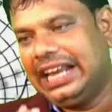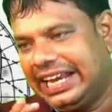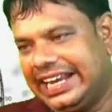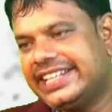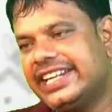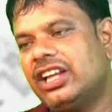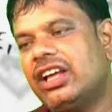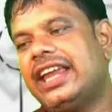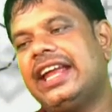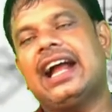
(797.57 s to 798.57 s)

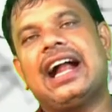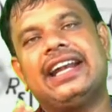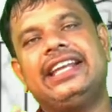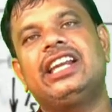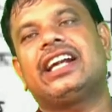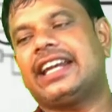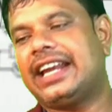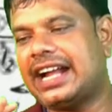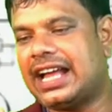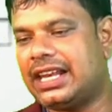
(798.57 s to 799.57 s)
engineering and
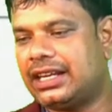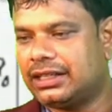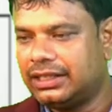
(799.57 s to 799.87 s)
electrical